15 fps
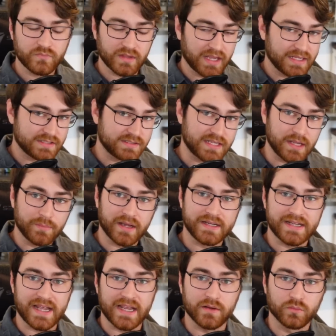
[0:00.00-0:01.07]
It's day by
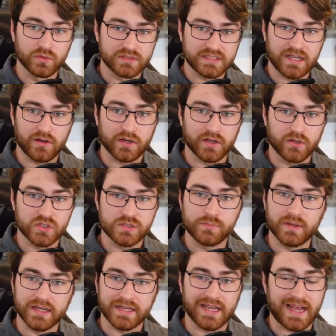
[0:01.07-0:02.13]
day. We'll see how it goes,
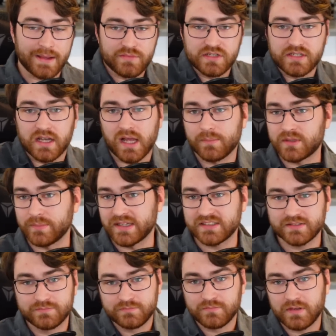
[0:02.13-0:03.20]
but I'm just an
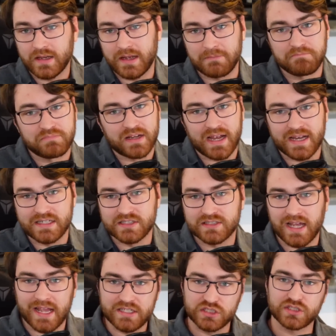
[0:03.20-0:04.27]
optimist. I
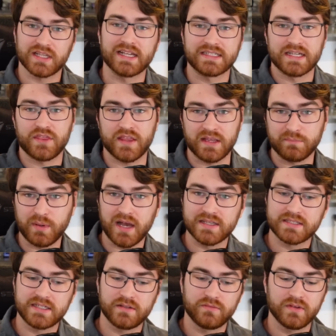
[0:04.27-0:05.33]
just like to think
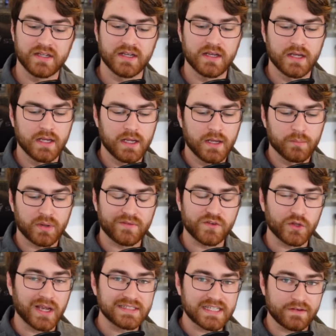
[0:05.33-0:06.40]
positive. But if
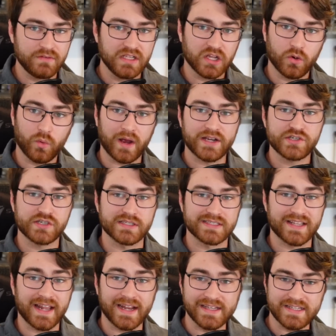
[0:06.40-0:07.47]
you guys have any
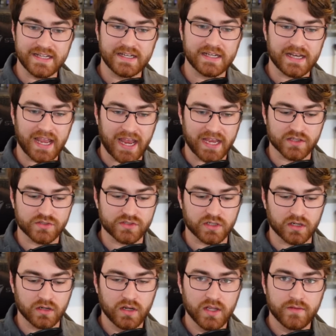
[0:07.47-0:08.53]
questions that I didn't
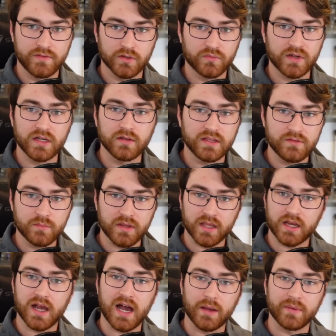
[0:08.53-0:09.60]
answer, feel free to leave them in
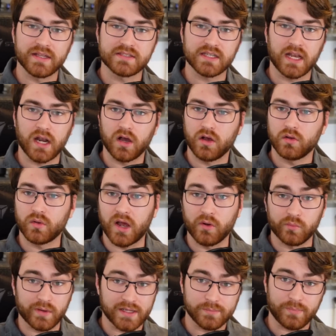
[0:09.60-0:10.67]
the comments, and
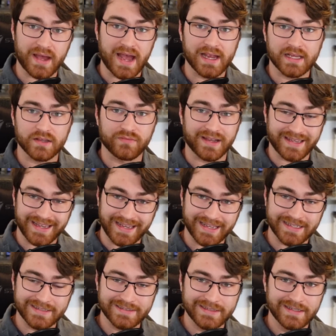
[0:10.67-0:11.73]
I'll write back if I
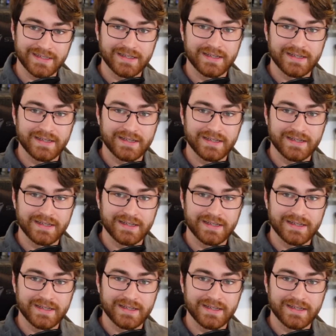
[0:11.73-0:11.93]
can.